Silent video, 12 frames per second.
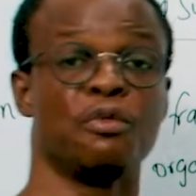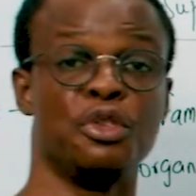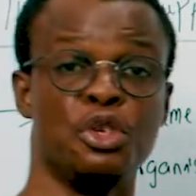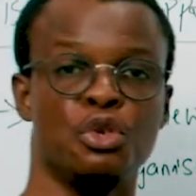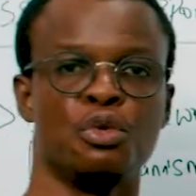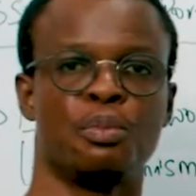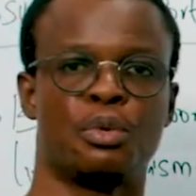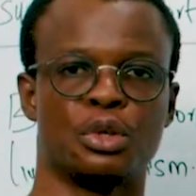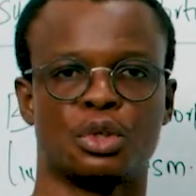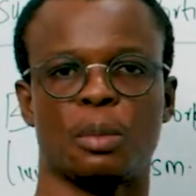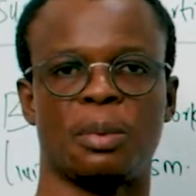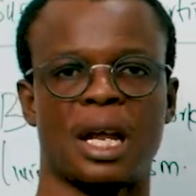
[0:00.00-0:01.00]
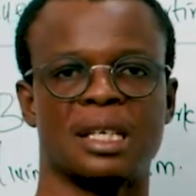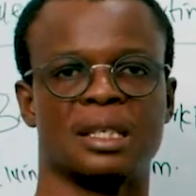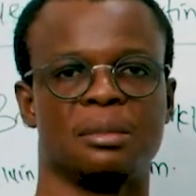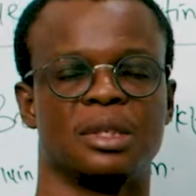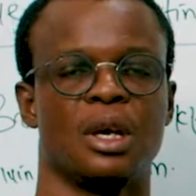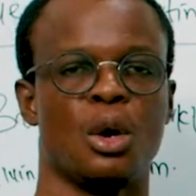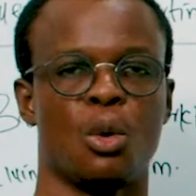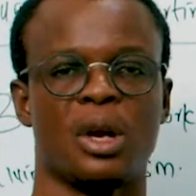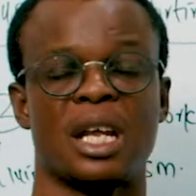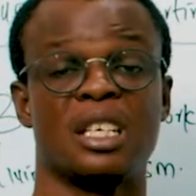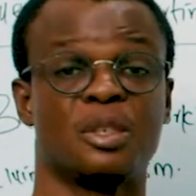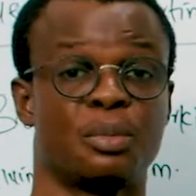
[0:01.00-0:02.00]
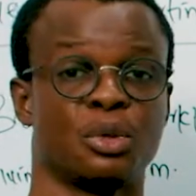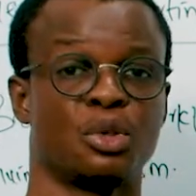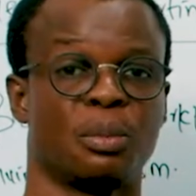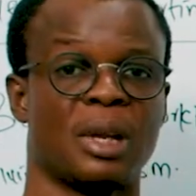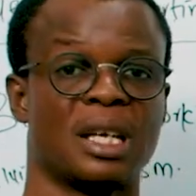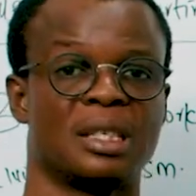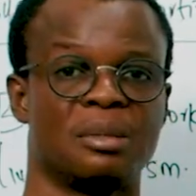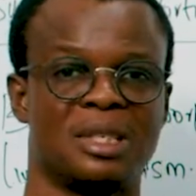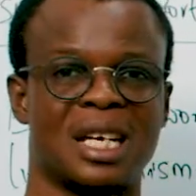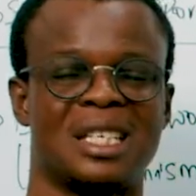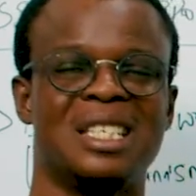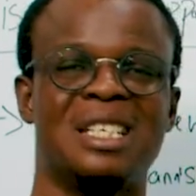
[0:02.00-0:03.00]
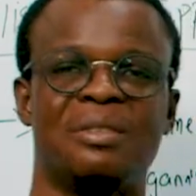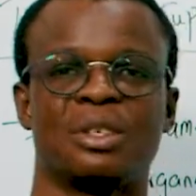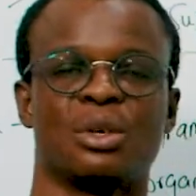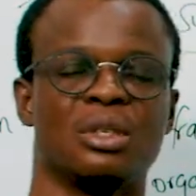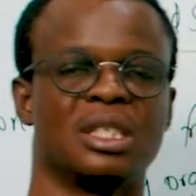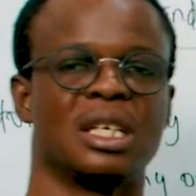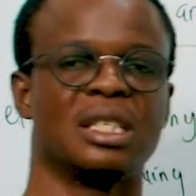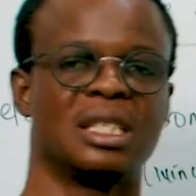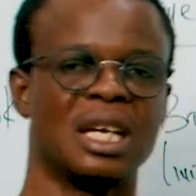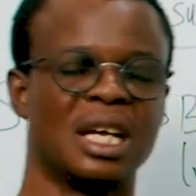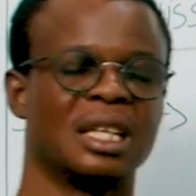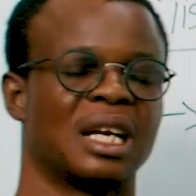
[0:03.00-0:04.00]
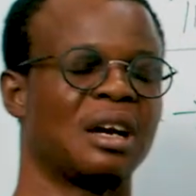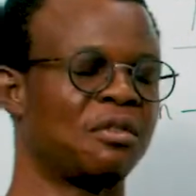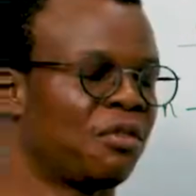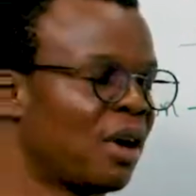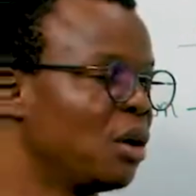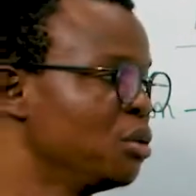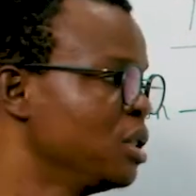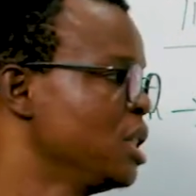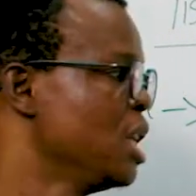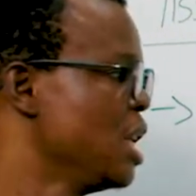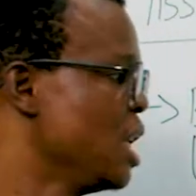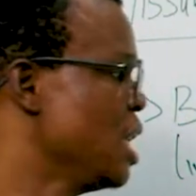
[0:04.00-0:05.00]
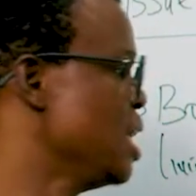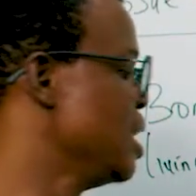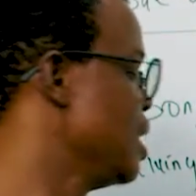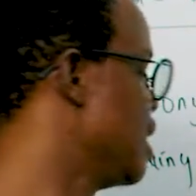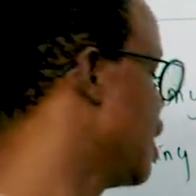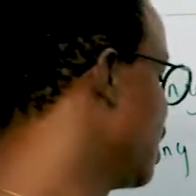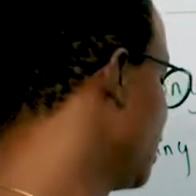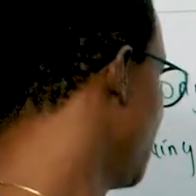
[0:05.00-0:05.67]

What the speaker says: new protoplasms. What are these protoplasms? They are the living contents that are found in the